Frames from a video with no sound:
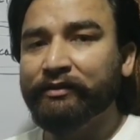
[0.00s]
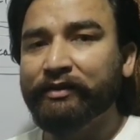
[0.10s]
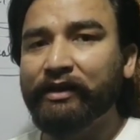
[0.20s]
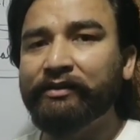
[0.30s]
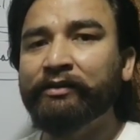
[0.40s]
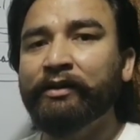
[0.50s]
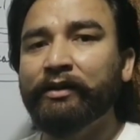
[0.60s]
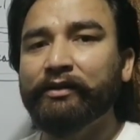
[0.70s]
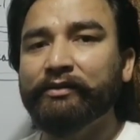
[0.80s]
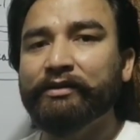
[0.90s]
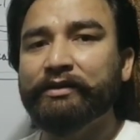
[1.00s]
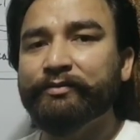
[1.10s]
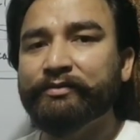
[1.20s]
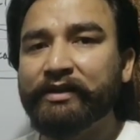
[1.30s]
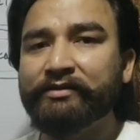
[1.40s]
then the
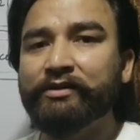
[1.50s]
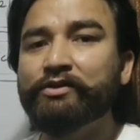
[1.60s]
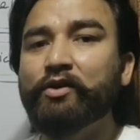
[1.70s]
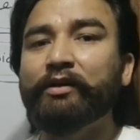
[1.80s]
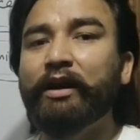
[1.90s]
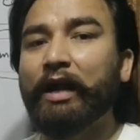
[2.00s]
substance is not